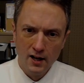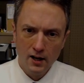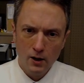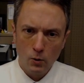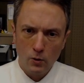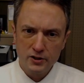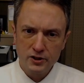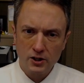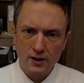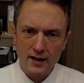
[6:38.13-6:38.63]

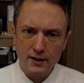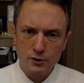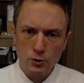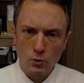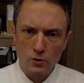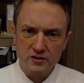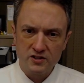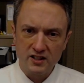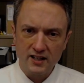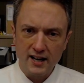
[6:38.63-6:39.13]
Once you're out
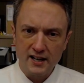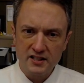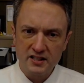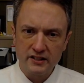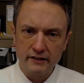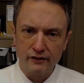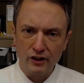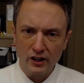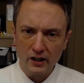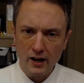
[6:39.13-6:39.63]
towards the
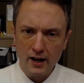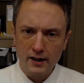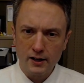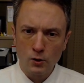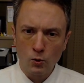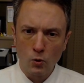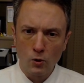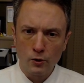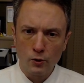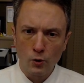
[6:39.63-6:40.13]
I-79
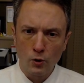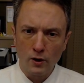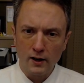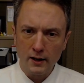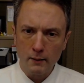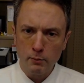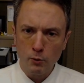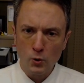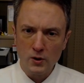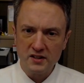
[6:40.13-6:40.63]
corridor
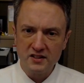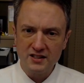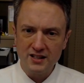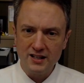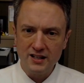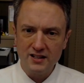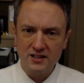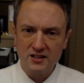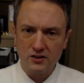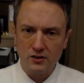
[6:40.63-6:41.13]
and points
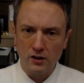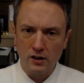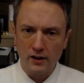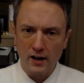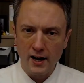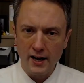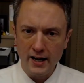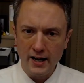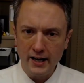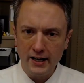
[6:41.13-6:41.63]
east along
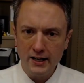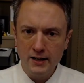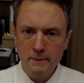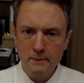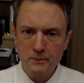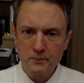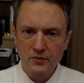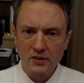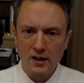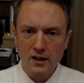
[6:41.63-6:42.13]
I-80,
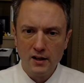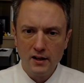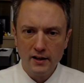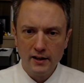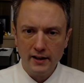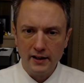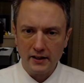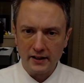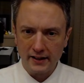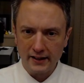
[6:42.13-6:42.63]

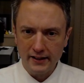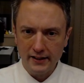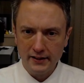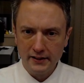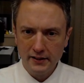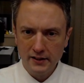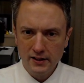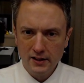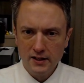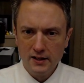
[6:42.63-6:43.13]
and
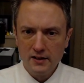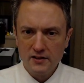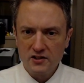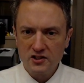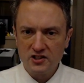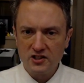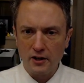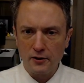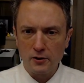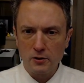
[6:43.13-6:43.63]
again,
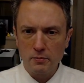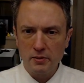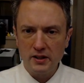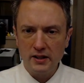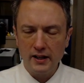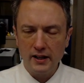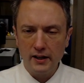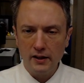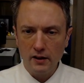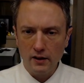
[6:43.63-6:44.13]
southern
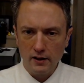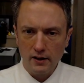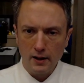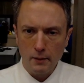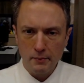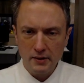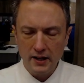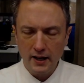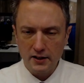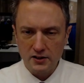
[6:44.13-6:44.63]
PA, the
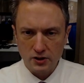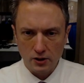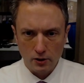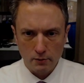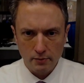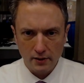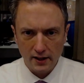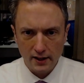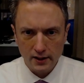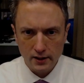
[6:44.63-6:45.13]
PA
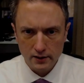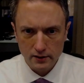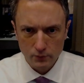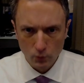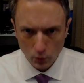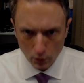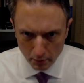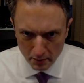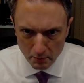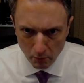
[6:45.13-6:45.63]
Turnpike,
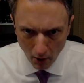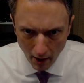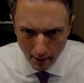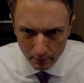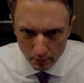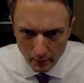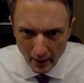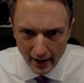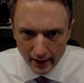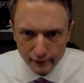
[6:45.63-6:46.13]
will be
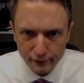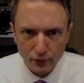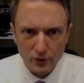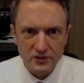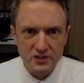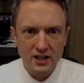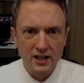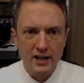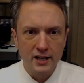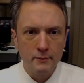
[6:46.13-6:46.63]
problematic for a
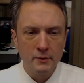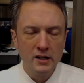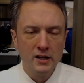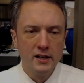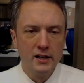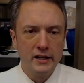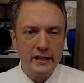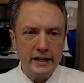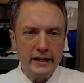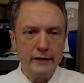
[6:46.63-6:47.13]
time,
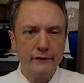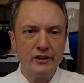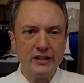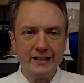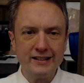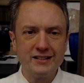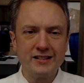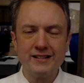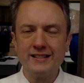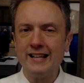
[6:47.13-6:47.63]
even
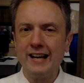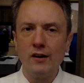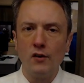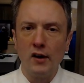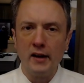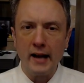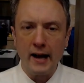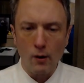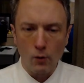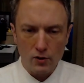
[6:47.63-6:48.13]
into the
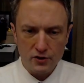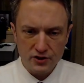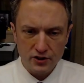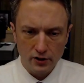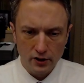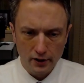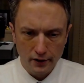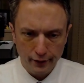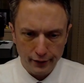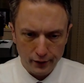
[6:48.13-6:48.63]
daylight hours
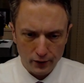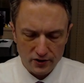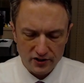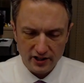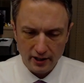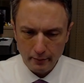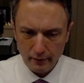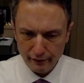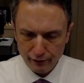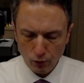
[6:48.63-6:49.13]
on
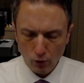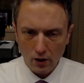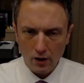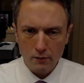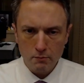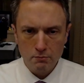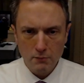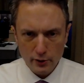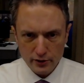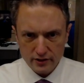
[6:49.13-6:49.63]
Thursday. But for
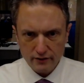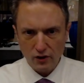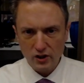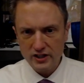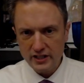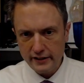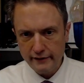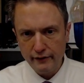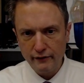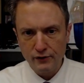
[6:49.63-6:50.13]
most of our
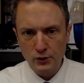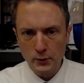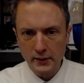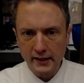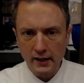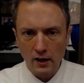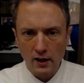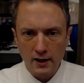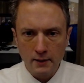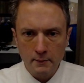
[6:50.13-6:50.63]
TV viewing
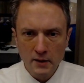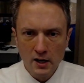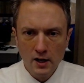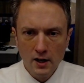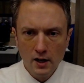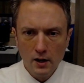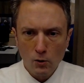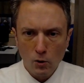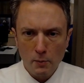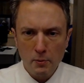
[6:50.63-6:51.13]
area,
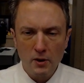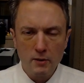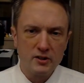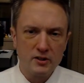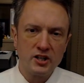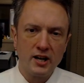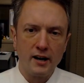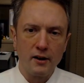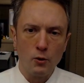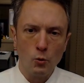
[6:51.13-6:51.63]
we're pretty much
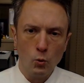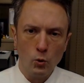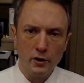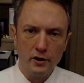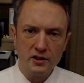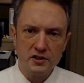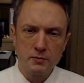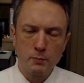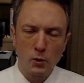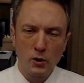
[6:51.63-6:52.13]
out of the
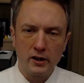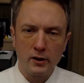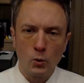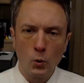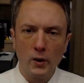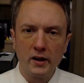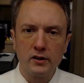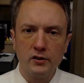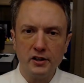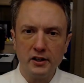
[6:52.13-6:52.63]
woods pretty
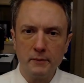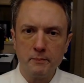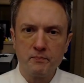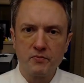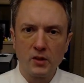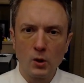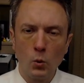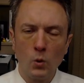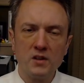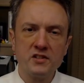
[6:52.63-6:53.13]
quickly
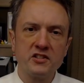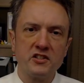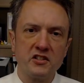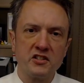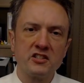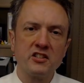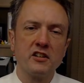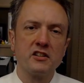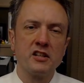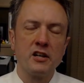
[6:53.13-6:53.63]
once the
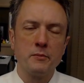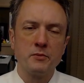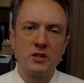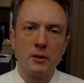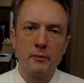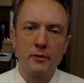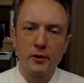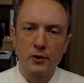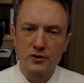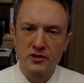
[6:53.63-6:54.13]
sun comes
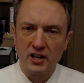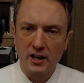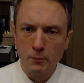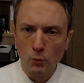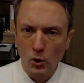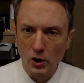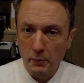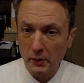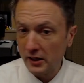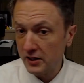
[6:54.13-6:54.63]
up Thursday
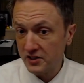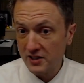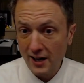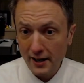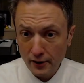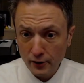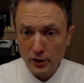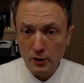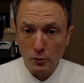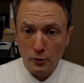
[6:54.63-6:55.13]
morning, because not
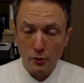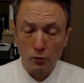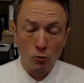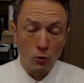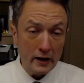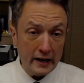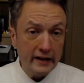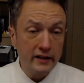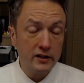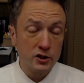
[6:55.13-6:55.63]
only will the
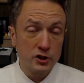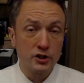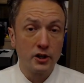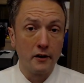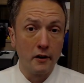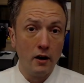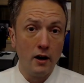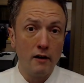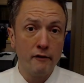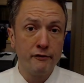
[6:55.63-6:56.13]
rain shut
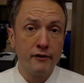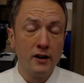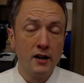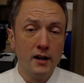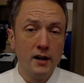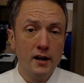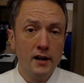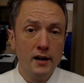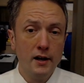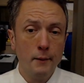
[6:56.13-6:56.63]
off,
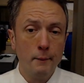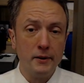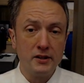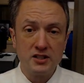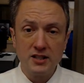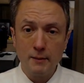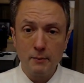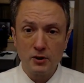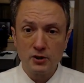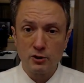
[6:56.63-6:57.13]
but
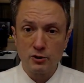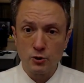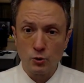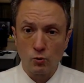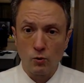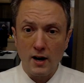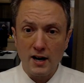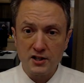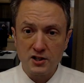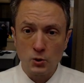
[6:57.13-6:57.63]
temperatures will
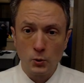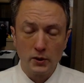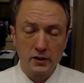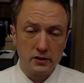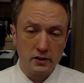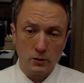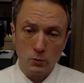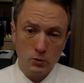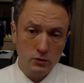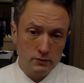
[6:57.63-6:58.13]
rise
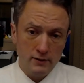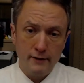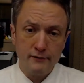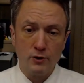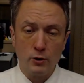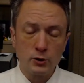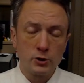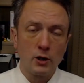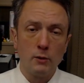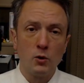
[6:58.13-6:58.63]
quickly. We'll have
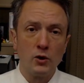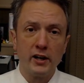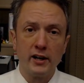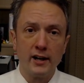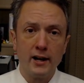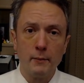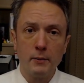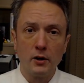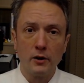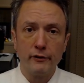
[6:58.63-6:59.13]
no trouble getting
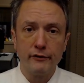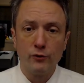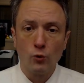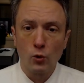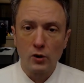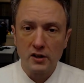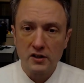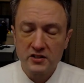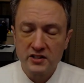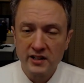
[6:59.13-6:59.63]
up into the
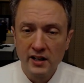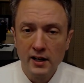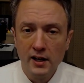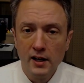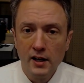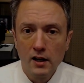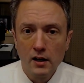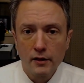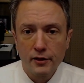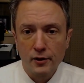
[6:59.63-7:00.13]
40s
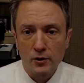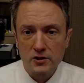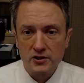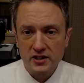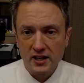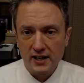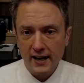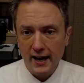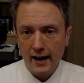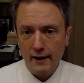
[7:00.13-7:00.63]

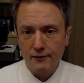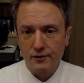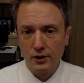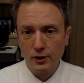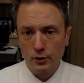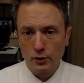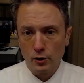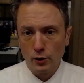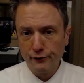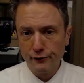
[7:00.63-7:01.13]
Thursday
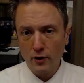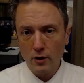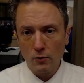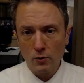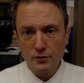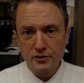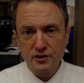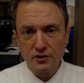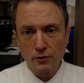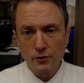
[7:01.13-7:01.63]
afternoon. Cold front
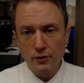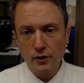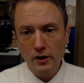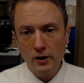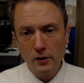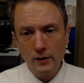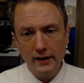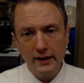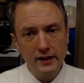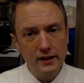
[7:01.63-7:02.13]
rolls through,
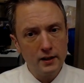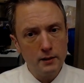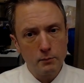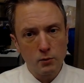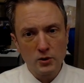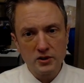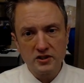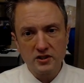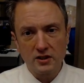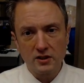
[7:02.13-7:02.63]
though, and a brisk and